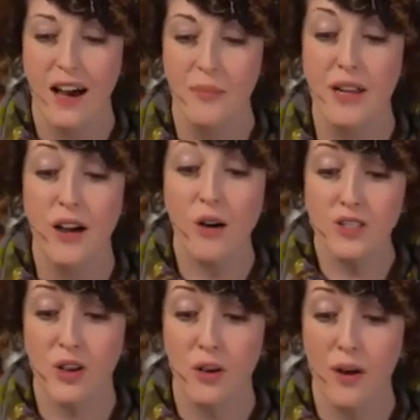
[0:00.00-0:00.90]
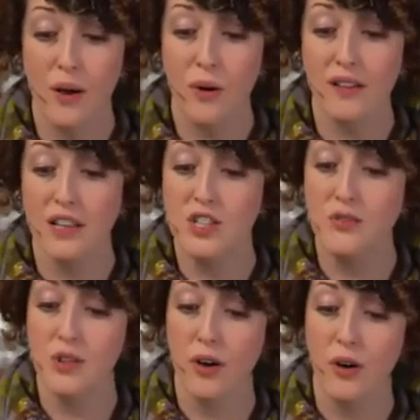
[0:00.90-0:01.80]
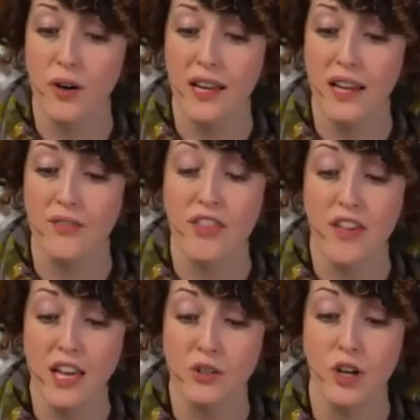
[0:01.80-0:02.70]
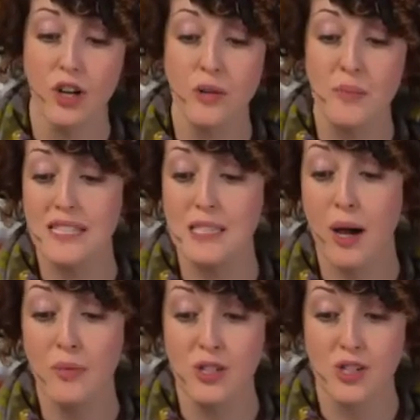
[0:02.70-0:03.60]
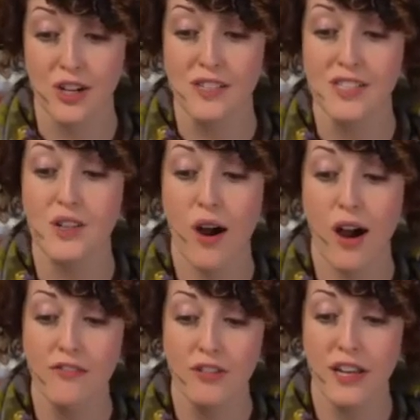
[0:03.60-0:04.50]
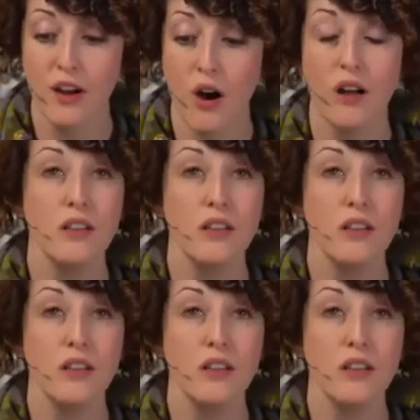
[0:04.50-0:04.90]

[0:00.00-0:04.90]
And also, I want to let you know and give a thank you to Erdman's Publishers is offering